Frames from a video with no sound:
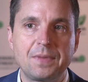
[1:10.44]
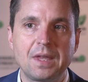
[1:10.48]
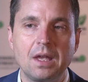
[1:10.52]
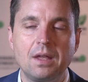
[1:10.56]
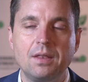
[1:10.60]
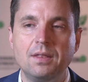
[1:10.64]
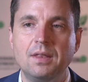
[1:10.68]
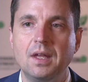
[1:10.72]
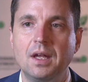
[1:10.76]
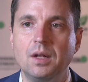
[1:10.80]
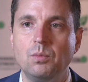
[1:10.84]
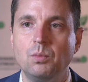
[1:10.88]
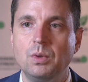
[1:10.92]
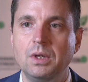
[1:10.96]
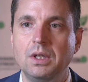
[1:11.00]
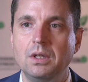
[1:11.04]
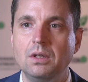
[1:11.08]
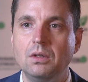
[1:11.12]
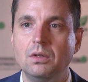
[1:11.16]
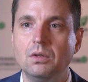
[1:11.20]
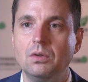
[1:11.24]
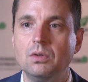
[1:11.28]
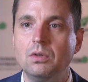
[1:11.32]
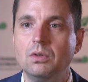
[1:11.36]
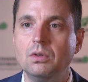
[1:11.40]
Then
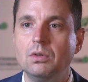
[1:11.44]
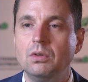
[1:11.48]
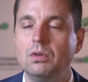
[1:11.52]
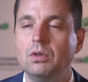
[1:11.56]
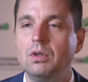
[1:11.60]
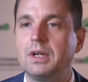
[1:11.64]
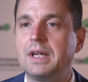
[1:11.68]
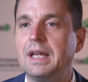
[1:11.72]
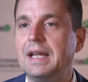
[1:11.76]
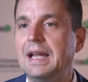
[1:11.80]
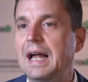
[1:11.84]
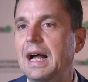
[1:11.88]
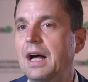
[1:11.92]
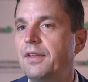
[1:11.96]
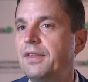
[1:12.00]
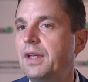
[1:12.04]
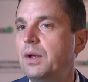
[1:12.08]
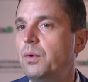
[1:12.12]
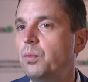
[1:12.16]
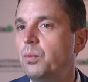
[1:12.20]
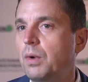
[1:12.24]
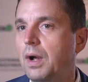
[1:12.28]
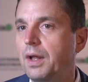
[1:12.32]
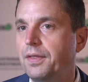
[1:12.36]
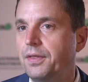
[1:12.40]
we look at how they
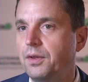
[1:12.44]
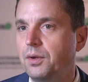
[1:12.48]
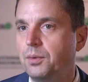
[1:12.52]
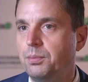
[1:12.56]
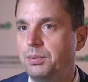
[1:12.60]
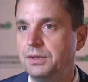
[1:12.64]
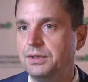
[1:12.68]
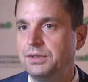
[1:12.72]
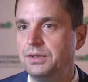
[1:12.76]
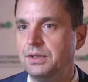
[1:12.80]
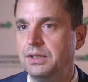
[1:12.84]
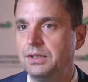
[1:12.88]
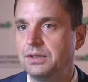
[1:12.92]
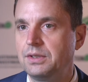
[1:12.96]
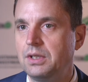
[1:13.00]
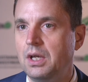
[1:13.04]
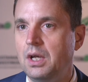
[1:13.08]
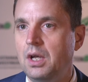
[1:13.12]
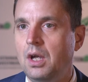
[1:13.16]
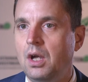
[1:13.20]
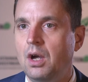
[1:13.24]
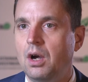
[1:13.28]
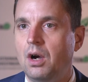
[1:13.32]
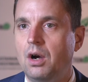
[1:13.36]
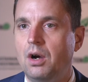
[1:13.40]
run their business.
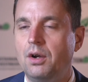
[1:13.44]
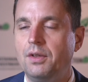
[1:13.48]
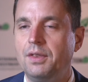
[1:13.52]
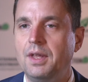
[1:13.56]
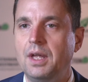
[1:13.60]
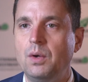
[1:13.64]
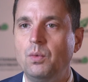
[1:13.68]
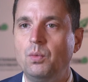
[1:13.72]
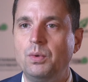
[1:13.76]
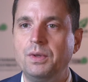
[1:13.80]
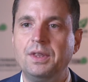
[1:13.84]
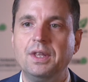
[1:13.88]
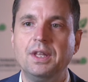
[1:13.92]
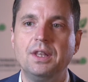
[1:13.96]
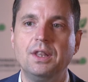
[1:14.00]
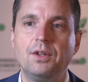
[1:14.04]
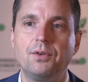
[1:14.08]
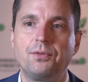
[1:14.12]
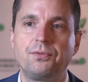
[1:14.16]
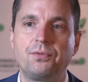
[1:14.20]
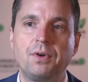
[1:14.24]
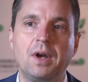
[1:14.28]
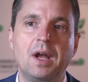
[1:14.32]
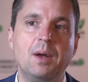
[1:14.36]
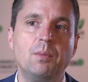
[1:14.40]
Are they within the
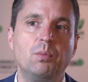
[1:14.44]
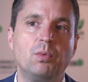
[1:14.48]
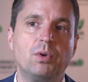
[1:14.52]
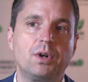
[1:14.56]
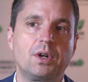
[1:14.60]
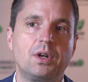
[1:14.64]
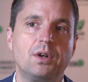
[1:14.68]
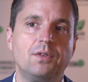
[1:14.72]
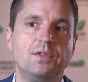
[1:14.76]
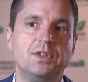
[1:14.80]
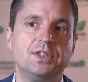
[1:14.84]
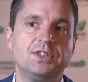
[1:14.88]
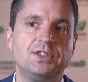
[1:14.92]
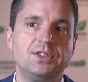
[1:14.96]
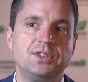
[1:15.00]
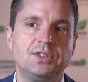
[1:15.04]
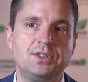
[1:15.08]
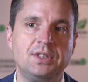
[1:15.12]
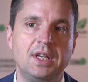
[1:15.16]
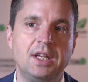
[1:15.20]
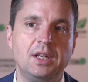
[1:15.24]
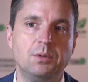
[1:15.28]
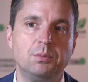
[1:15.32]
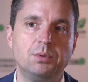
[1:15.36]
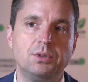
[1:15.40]
framework of the
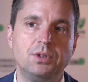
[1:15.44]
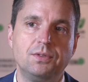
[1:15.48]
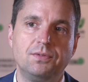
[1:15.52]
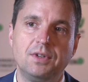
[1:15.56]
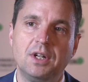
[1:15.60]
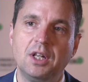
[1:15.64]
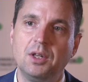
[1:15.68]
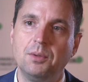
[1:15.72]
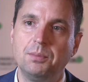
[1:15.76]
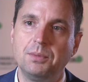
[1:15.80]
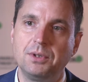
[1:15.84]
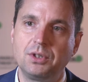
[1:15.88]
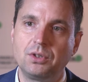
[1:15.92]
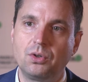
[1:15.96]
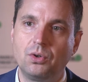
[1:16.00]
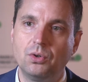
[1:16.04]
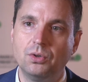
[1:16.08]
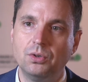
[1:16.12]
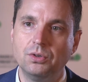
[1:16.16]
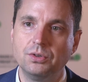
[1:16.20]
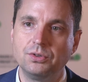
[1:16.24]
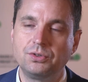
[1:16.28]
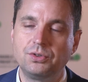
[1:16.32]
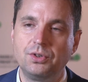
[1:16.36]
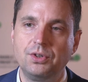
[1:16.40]
Sustainable Development
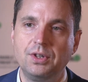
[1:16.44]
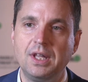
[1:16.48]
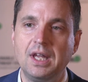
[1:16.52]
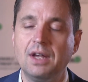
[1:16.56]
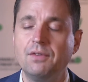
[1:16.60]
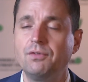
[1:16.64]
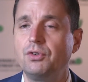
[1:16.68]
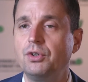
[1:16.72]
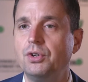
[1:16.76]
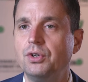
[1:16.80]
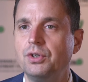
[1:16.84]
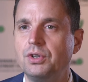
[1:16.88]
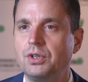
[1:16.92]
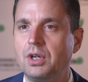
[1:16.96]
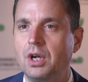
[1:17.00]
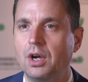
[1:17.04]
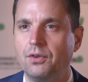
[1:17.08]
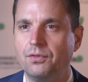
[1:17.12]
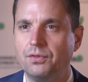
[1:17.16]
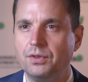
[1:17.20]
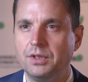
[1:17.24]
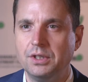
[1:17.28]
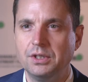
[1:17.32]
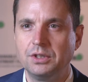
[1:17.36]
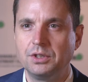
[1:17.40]
Goals? Do they have good
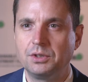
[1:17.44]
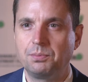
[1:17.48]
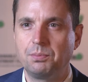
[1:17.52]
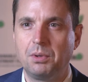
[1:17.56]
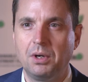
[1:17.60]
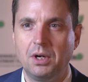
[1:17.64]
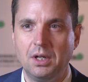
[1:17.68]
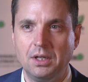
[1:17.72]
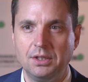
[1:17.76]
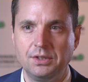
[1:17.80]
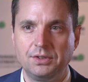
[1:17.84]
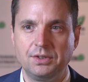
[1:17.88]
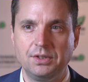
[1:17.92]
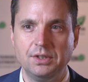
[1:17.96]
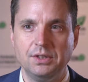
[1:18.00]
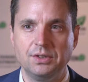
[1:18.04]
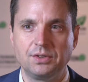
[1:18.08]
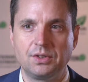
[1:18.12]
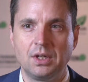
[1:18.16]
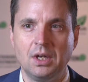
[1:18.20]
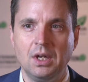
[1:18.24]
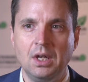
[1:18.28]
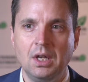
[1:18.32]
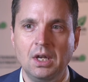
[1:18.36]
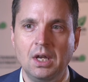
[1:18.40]
governance policies?